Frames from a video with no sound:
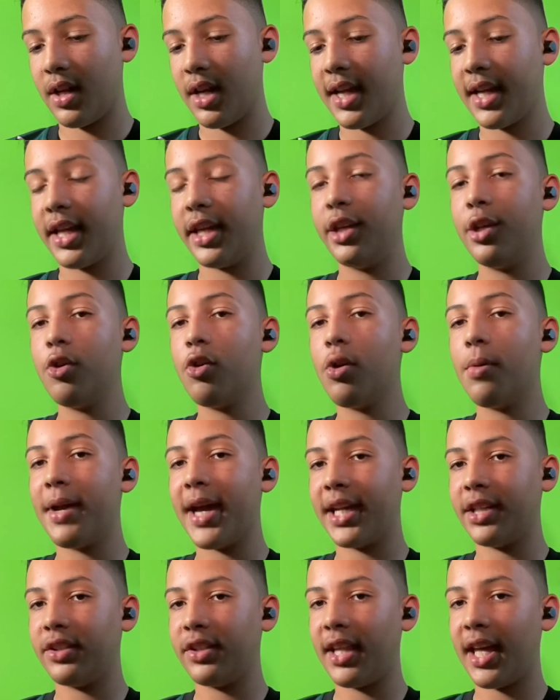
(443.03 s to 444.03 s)
Can you
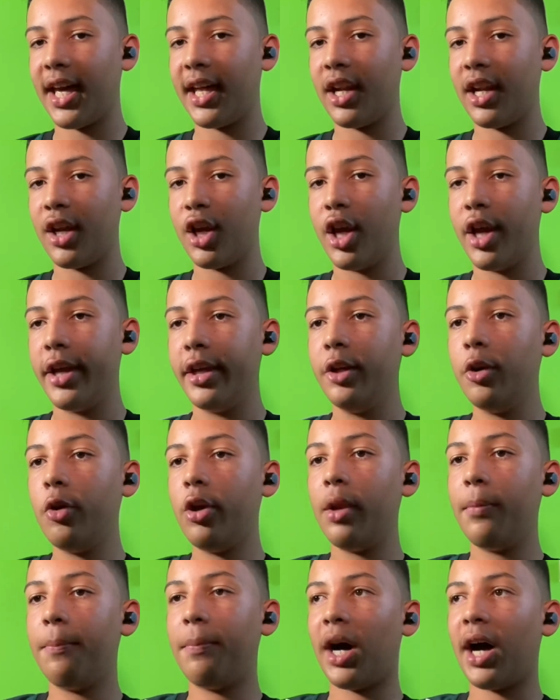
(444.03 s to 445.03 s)
imagine that? You
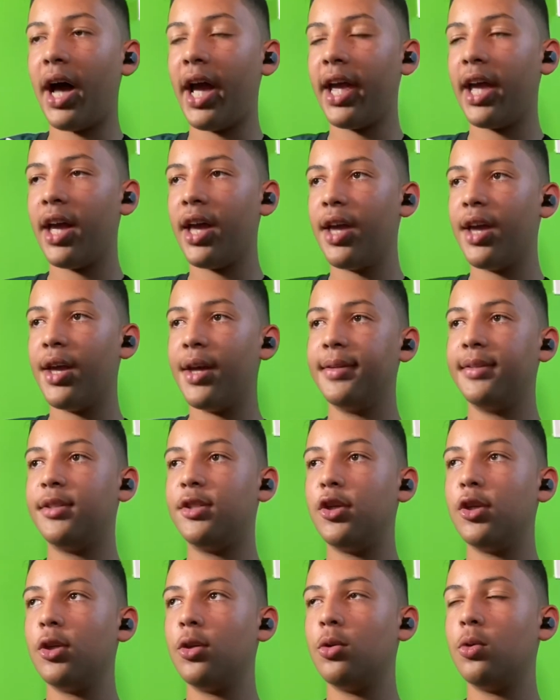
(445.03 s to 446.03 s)
could buy
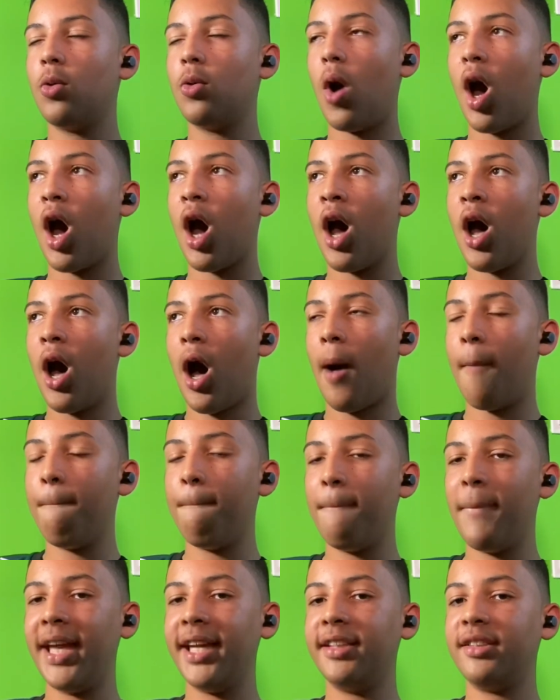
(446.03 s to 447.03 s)
2
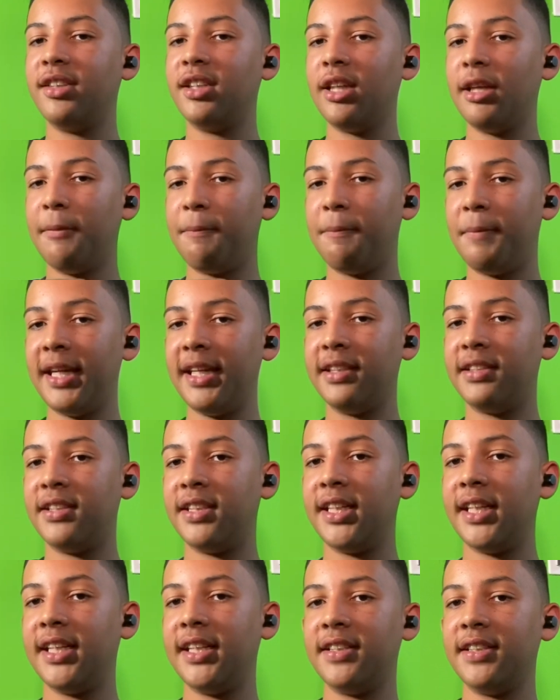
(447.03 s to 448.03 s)
amazing
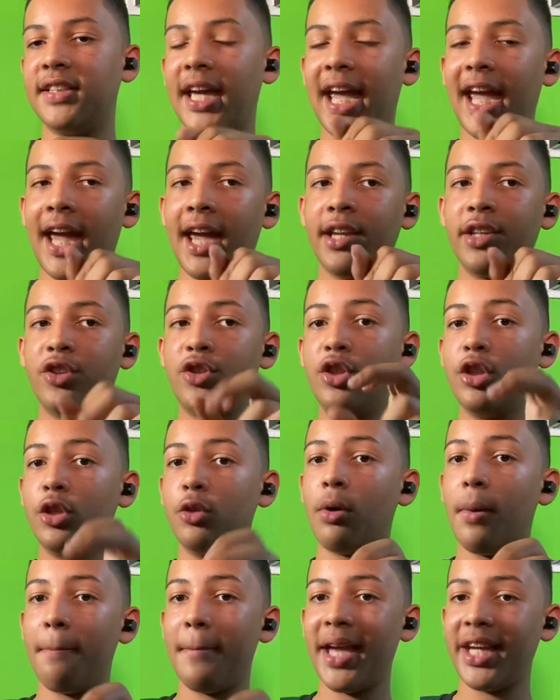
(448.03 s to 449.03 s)
PCs and 2
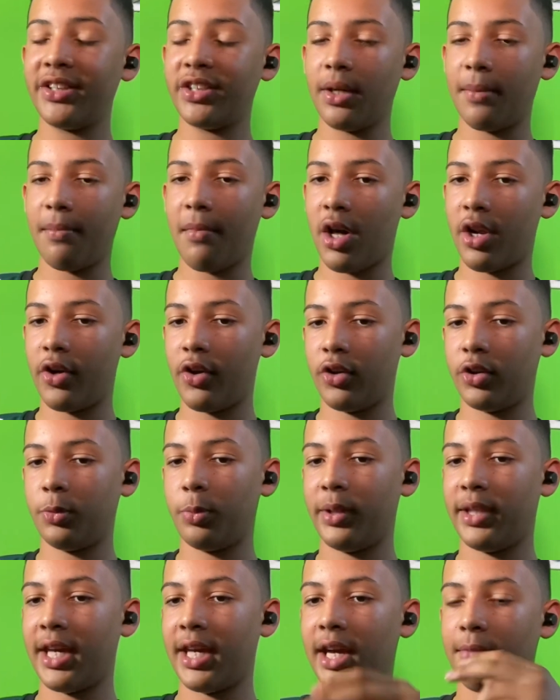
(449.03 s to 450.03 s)
amazing monitors
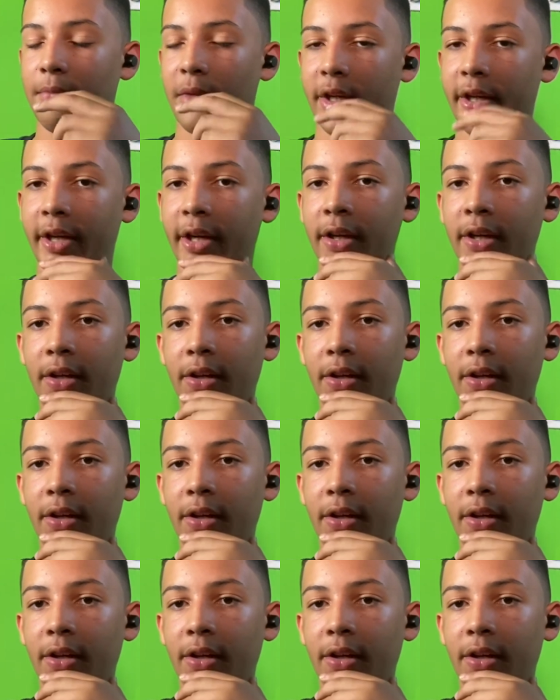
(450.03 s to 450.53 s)
with that money.